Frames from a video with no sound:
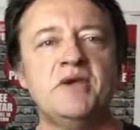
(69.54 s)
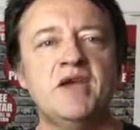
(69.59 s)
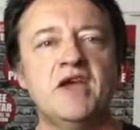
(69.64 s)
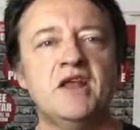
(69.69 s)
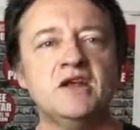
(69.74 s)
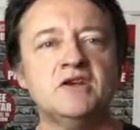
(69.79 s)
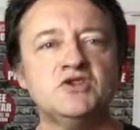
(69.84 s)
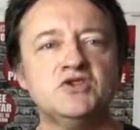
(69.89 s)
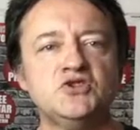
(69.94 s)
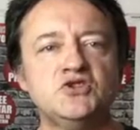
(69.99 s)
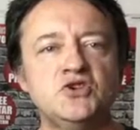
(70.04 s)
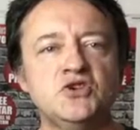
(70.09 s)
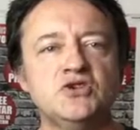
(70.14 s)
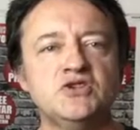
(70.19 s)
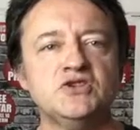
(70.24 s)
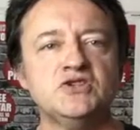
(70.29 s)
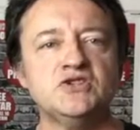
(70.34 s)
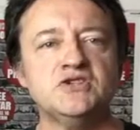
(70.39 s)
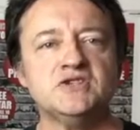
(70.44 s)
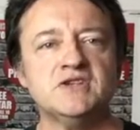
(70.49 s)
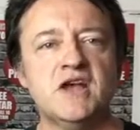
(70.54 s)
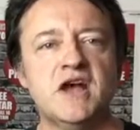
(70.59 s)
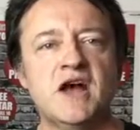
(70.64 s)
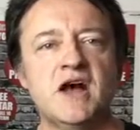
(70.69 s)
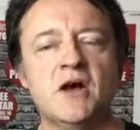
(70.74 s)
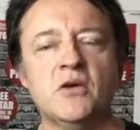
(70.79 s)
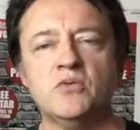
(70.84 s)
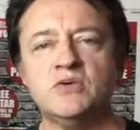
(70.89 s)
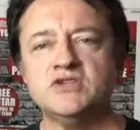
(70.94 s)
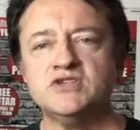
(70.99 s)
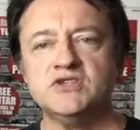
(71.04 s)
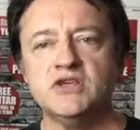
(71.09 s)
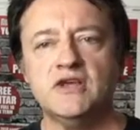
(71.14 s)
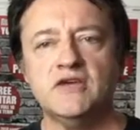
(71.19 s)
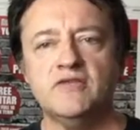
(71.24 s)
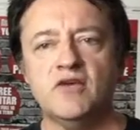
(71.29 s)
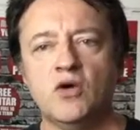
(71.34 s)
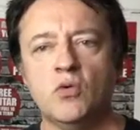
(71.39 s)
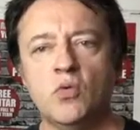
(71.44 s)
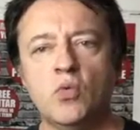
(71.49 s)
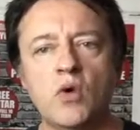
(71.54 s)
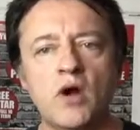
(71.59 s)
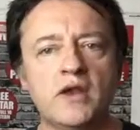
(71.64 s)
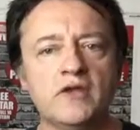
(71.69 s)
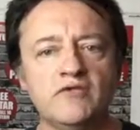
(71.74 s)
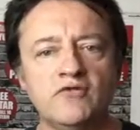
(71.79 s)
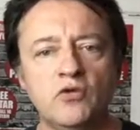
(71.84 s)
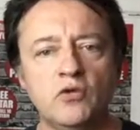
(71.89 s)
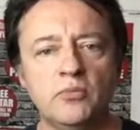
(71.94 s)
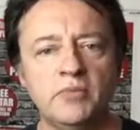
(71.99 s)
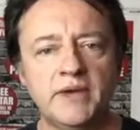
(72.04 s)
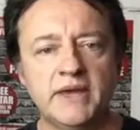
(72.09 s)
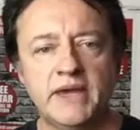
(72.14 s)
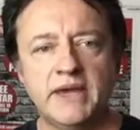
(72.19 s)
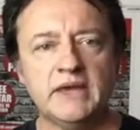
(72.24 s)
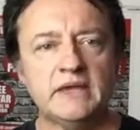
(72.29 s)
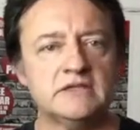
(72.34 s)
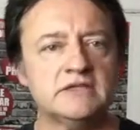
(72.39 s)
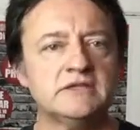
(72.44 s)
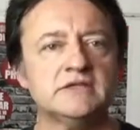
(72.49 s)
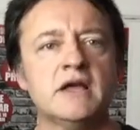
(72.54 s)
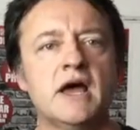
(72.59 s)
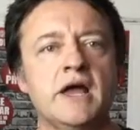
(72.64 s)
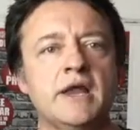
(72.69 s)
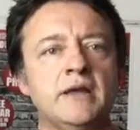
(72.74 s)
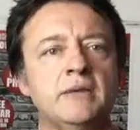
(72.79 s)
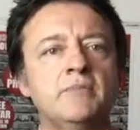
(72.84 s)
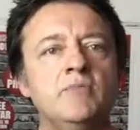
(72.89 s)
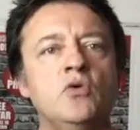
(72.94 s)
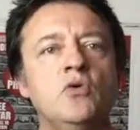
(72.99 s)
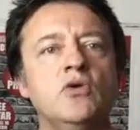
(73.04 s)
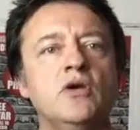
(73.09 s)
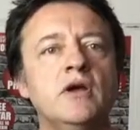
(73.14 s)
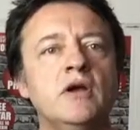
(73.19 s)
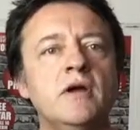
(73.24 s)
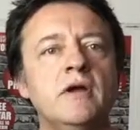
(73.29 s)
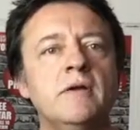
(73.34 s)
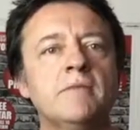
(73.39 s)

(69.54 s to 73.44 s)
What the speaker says: piano students receive a wonderful beginner starting book